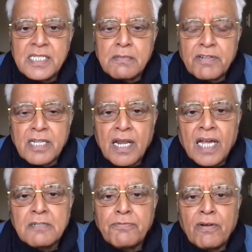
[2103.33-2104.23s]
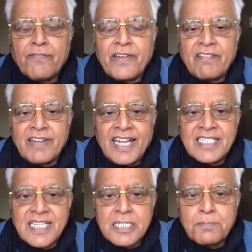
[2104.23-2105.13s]
for the last 4 or 5
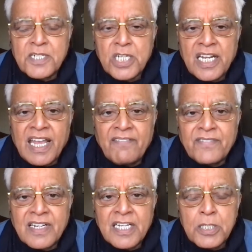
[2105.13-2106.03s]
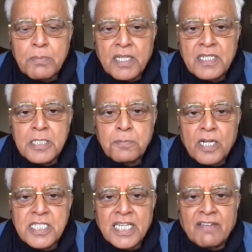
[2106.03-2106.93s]
days, especially after his mother's
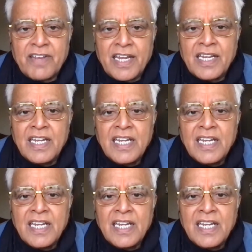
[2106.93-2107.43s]
passing away,